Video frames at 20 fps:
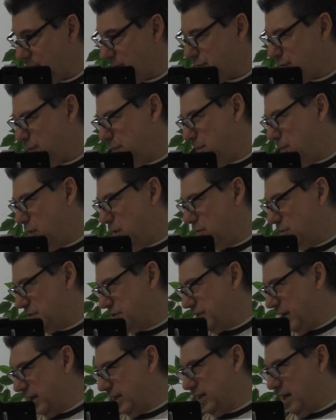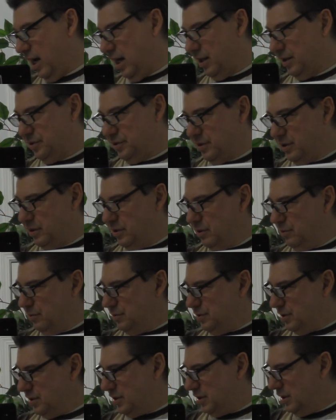So moral psychology, you know,
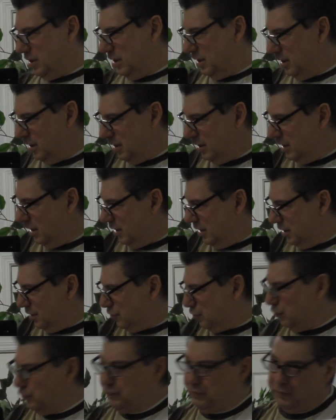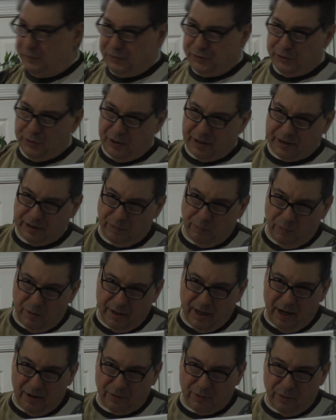just truthful talking, one
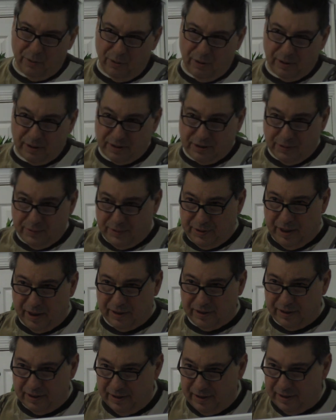alcoholic to another.